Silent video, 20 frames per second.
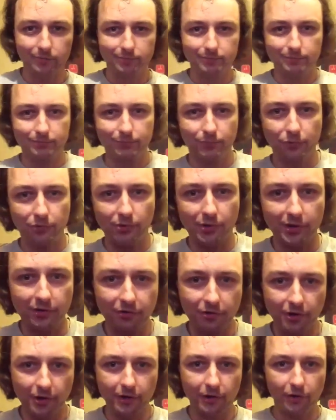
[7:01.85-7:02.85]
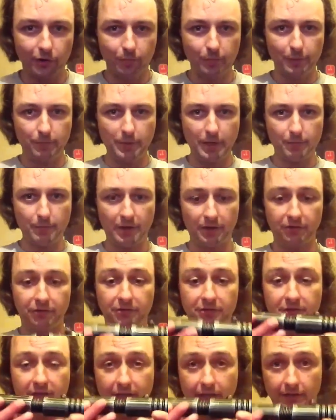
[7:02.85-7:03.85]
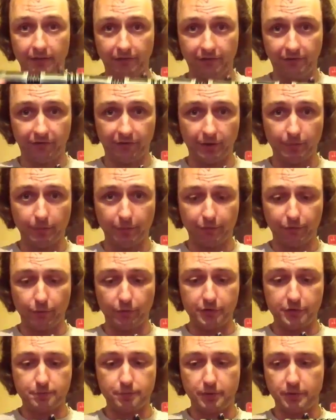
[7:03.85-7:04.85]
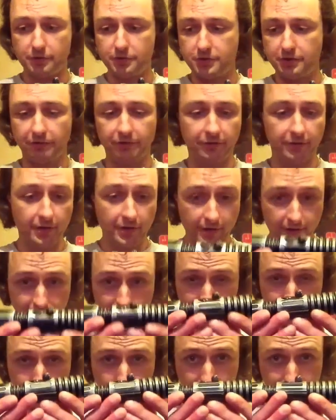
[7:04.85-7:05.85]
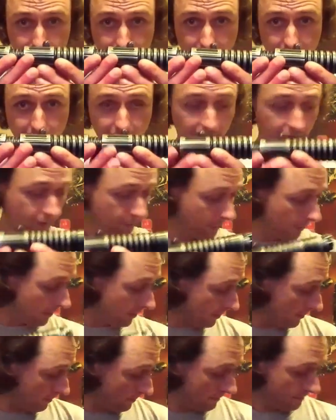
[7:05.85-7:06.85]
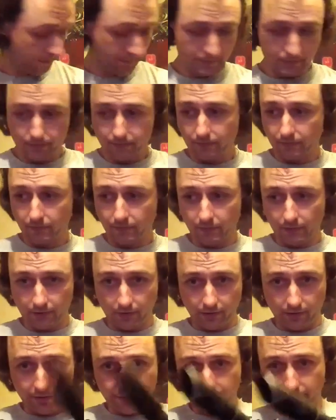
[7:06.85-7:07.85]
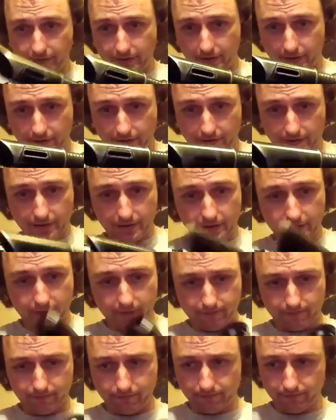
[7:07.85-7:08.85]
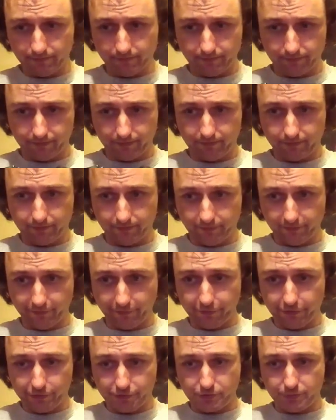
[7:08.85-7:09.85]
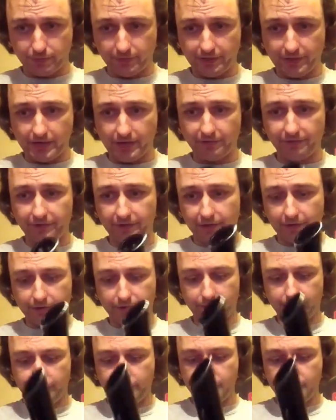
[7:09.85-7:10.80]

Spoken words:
so let's talk a little bit about my second Saberforge purchase. This one's very similar. They're virtually identical.